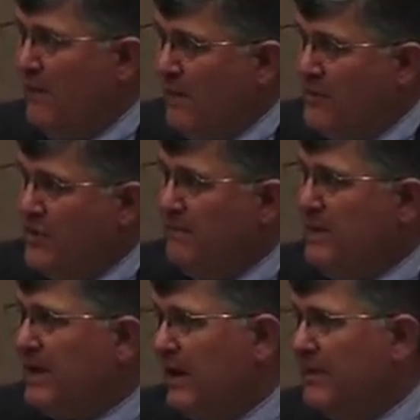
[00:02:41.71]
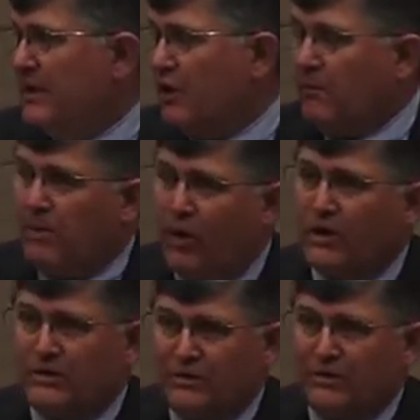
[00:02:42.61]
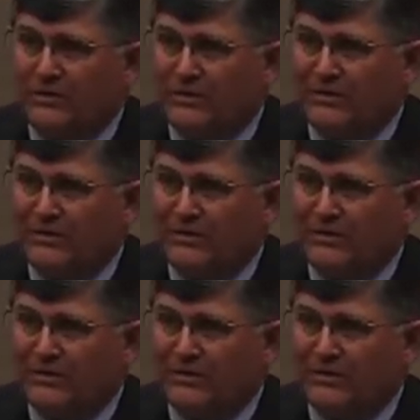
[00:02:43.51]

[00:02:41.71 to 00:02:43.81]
but then becoming their partner